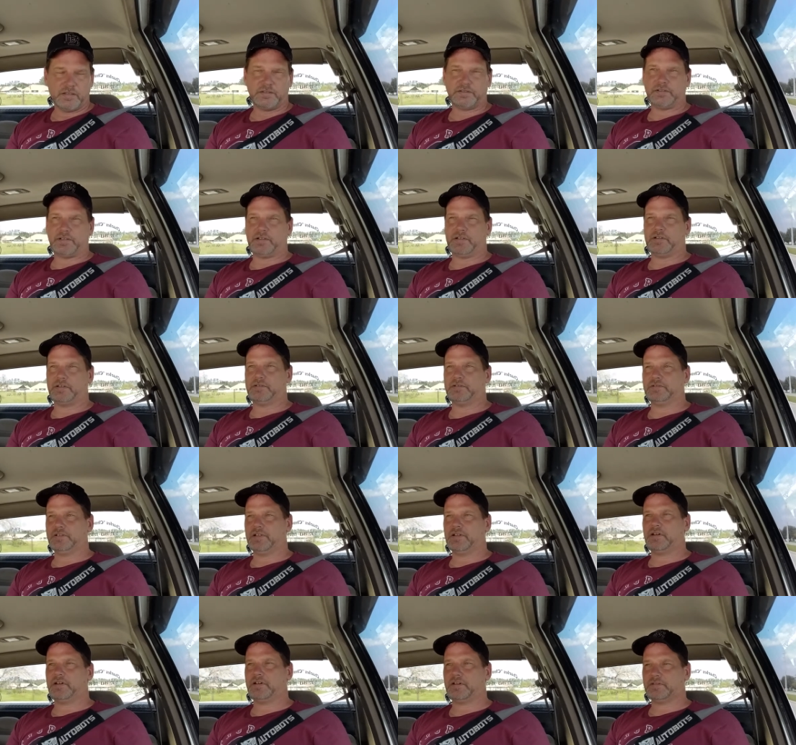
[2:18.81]
So, you
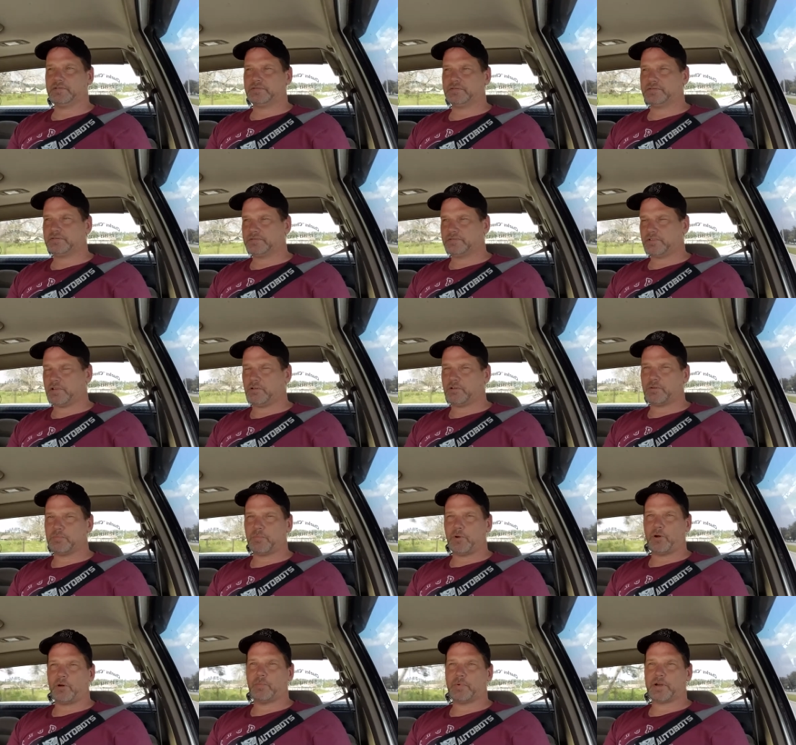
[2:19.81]
know, I was going to
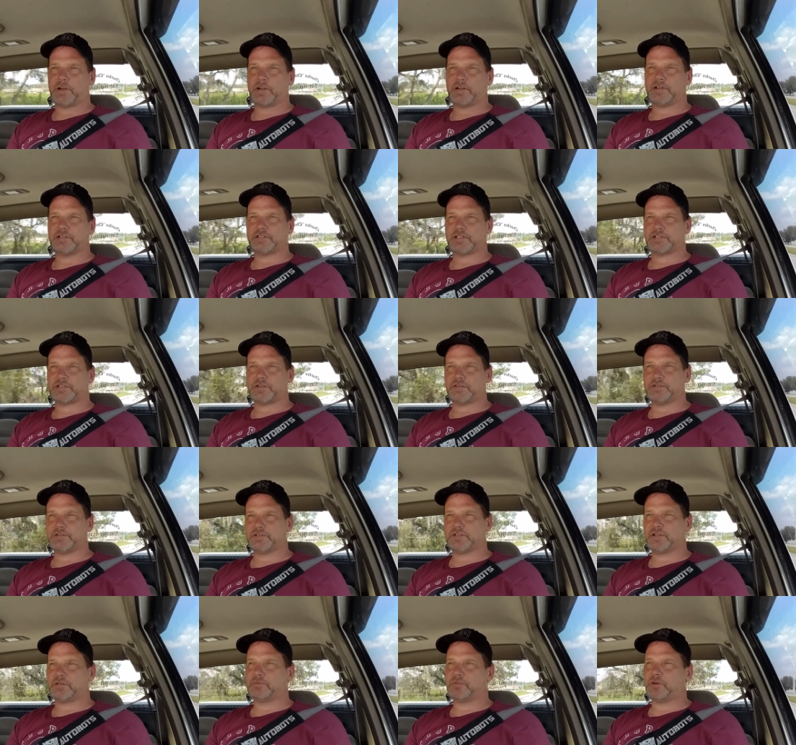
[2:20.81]
Mulberry because I chose
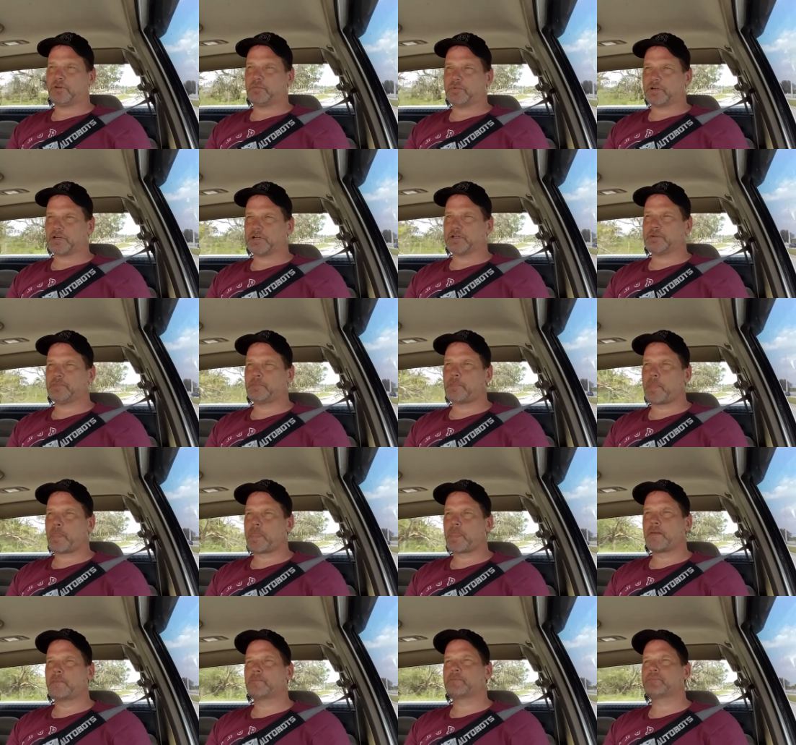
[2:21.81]
to go to Mulberry.
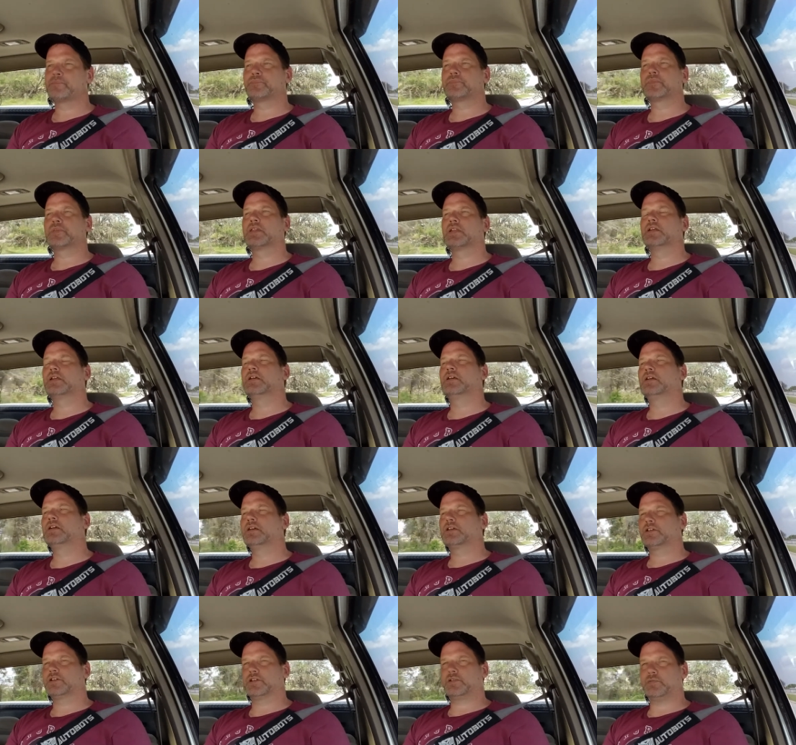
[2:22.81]

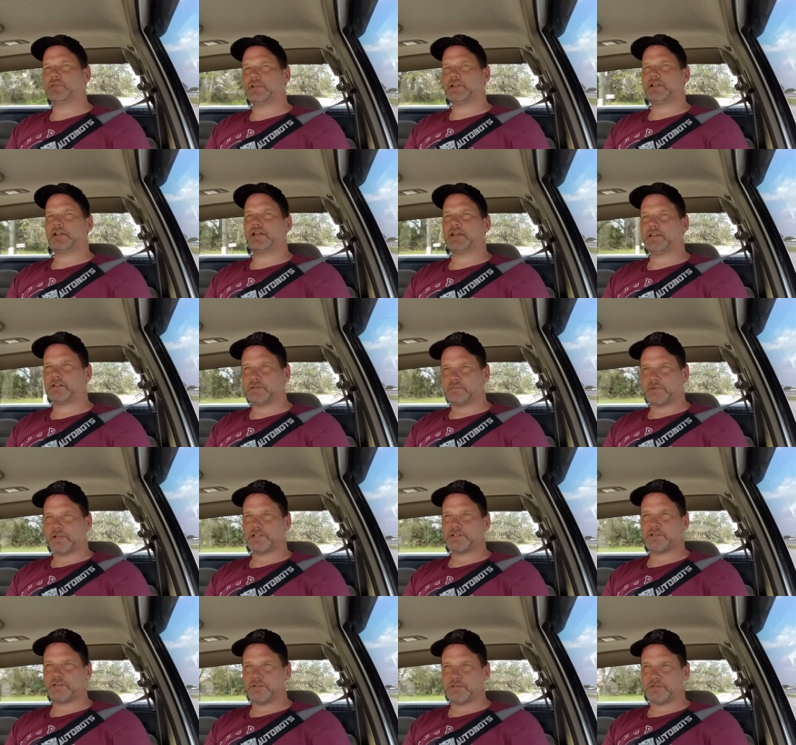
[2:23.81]
Could have went to Lakeland, but
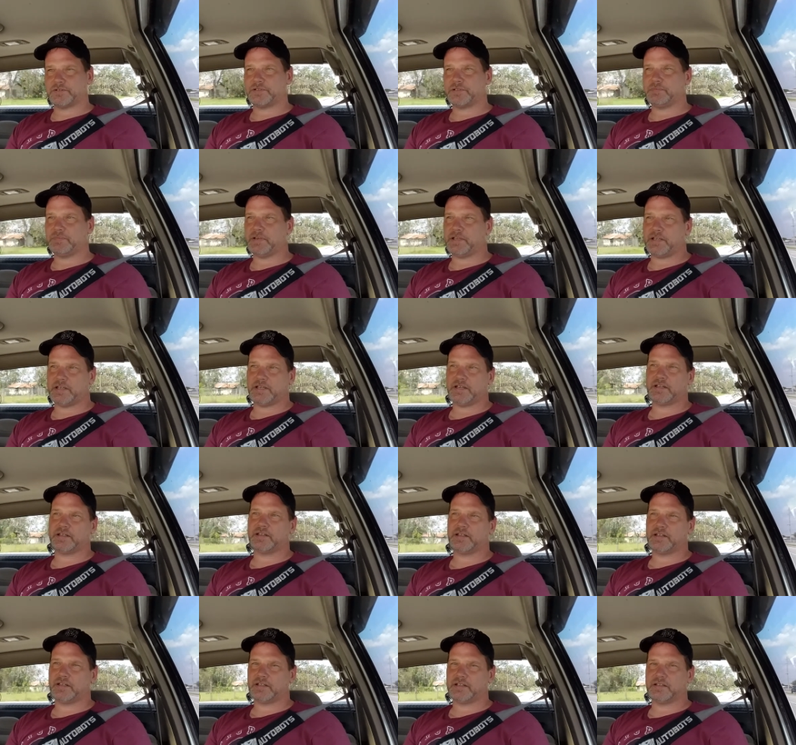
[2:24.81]
I chose to be
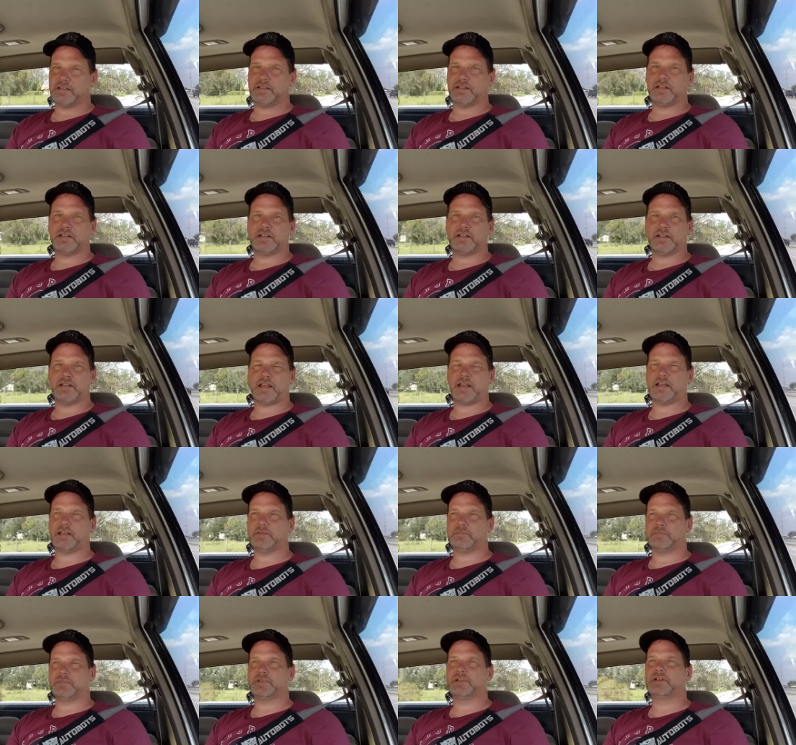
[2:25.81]
a
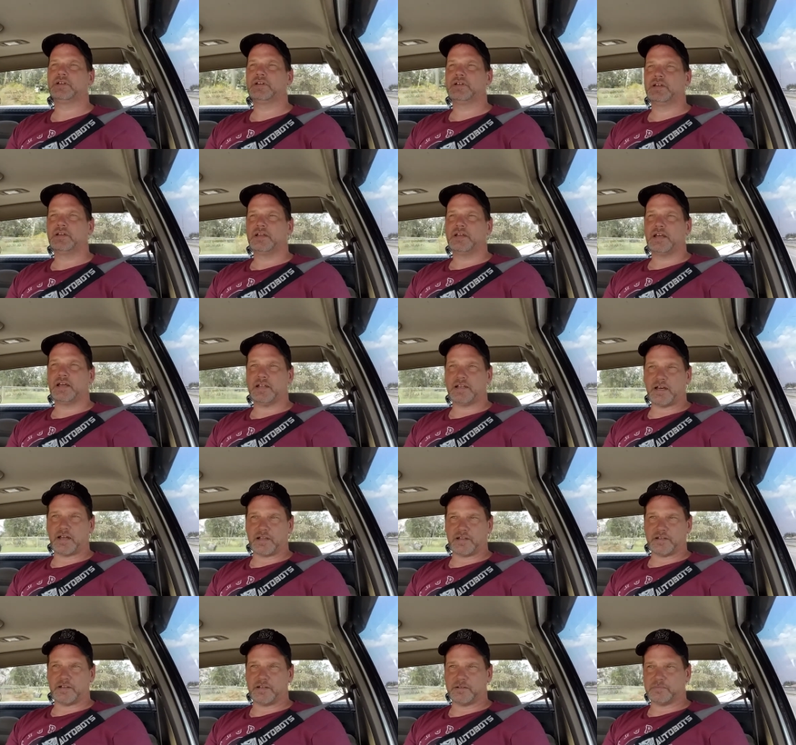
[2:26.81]
name and
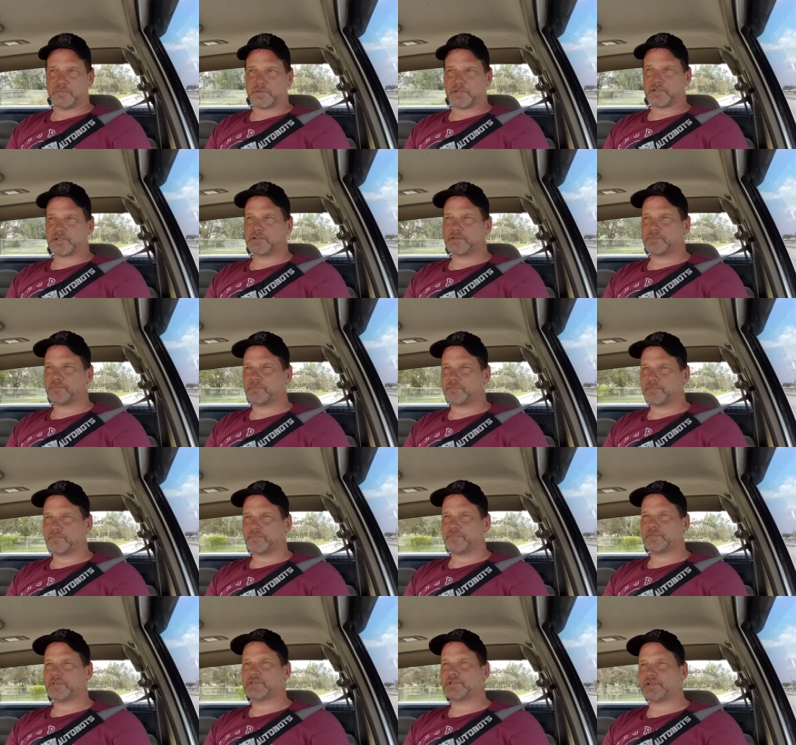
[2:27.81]
not a number.
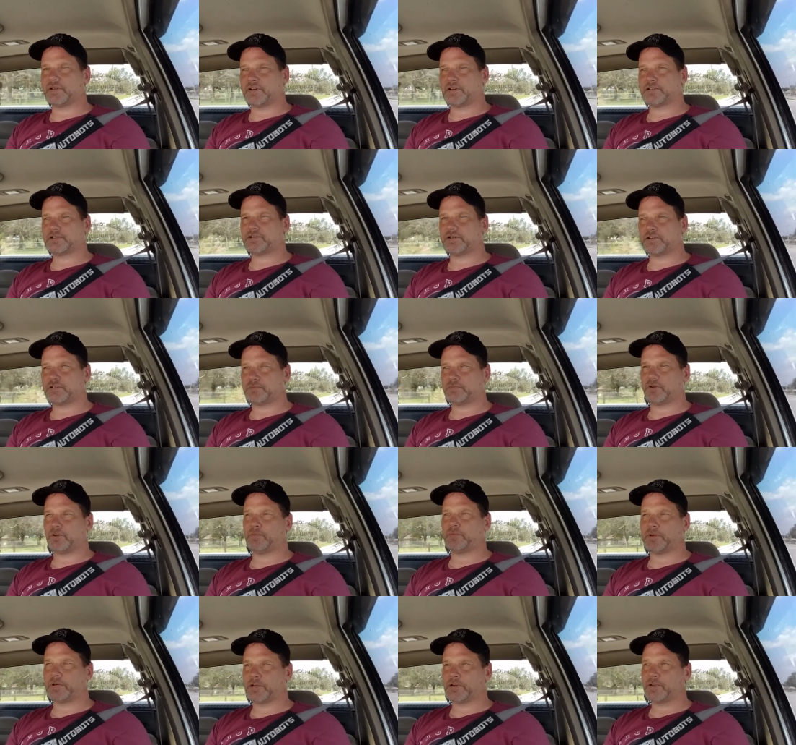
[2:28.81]
So I chose
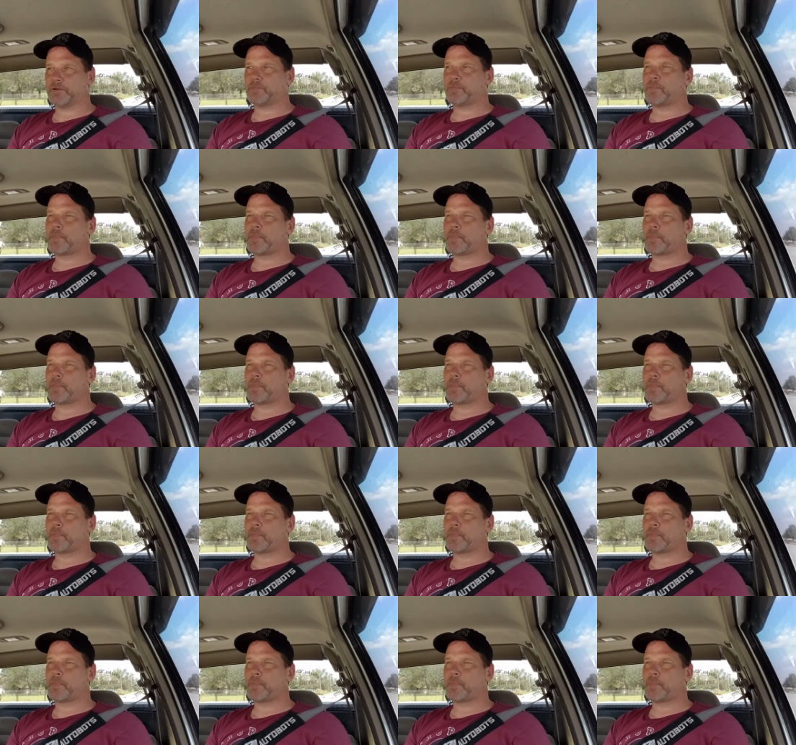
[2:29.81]
Mulberry.